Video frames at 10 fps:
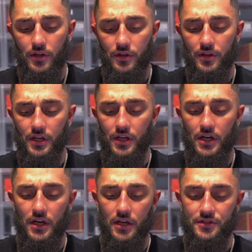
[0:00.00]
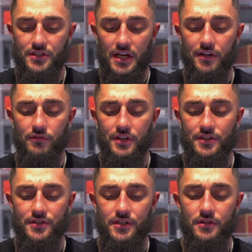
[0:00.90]
the second
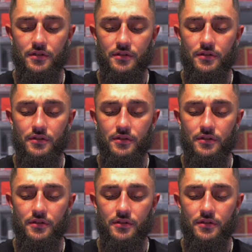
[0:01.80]
reason